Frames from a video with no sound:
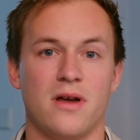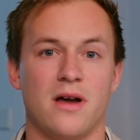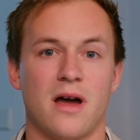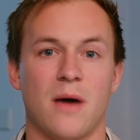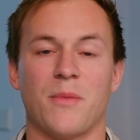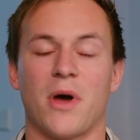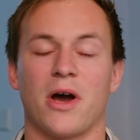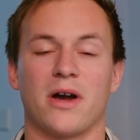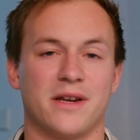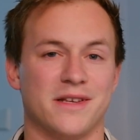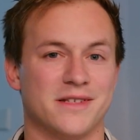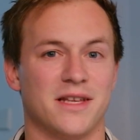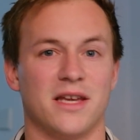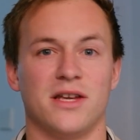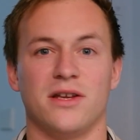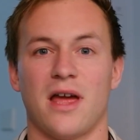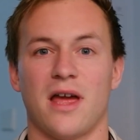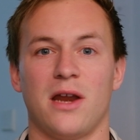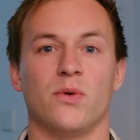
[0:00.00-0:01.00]
I'm not going to
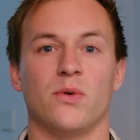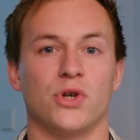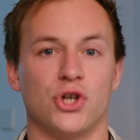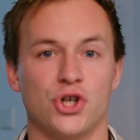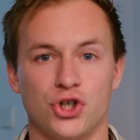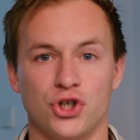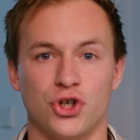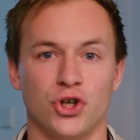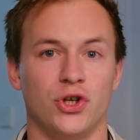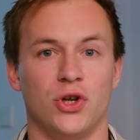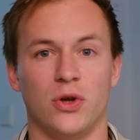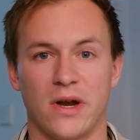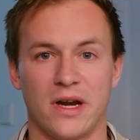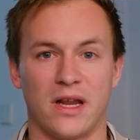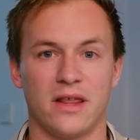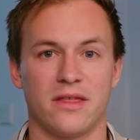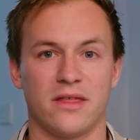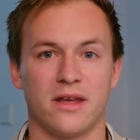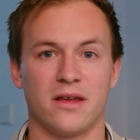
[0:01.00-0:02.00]
say anyone should do
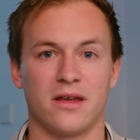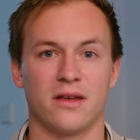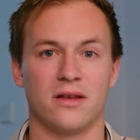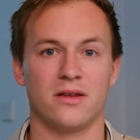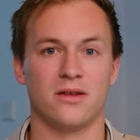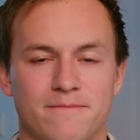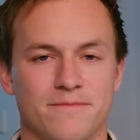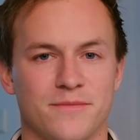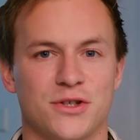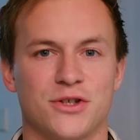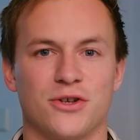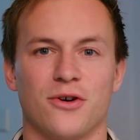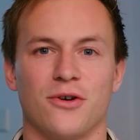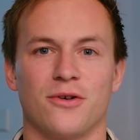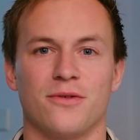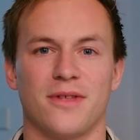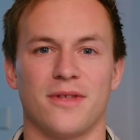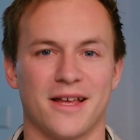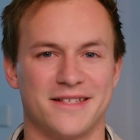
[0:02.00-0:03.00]
anything. So
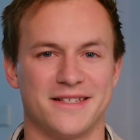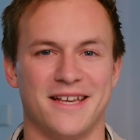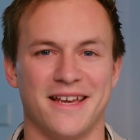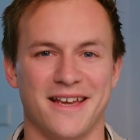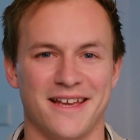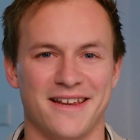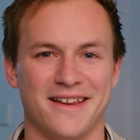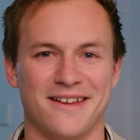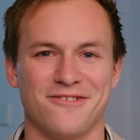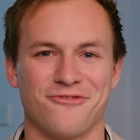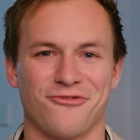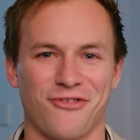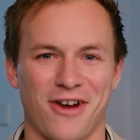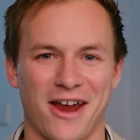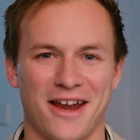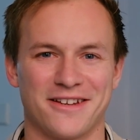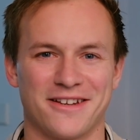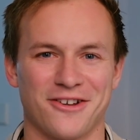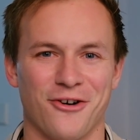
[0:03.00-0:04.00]
that's it,
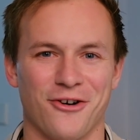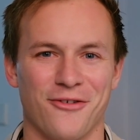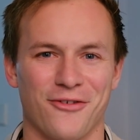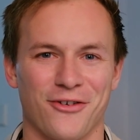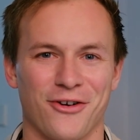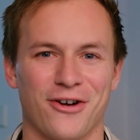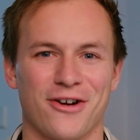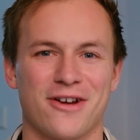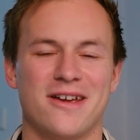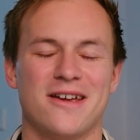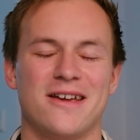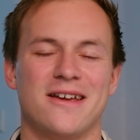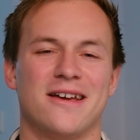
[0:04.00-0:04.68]
rant over.